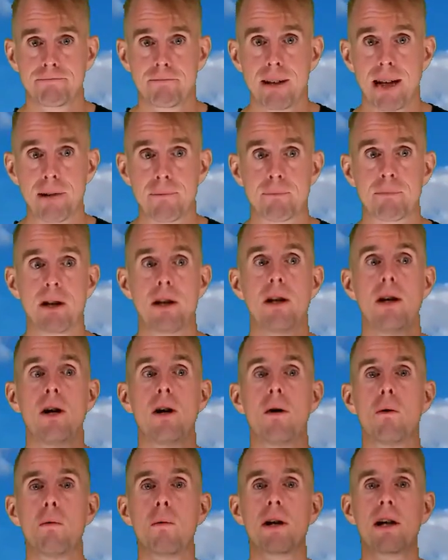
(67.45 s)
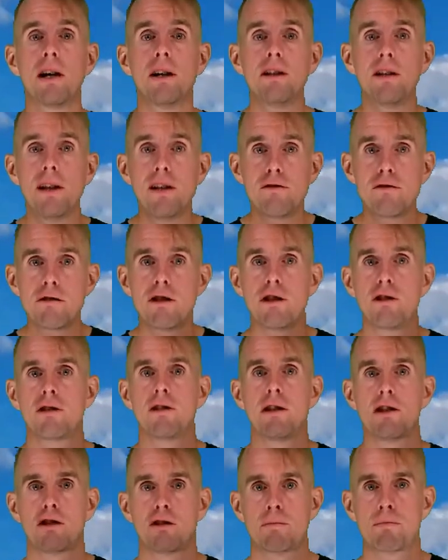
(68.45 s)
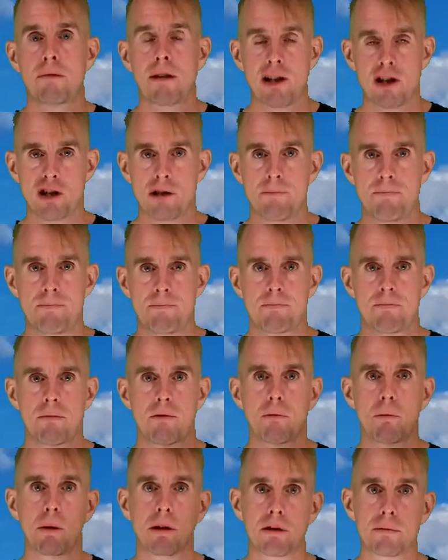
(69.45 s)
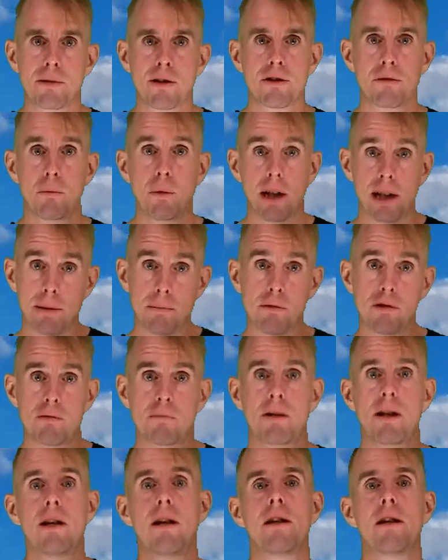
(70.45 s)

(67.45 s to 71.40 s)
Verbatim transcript: Now, we're going to introduce an expression, Wildemuth and Williams,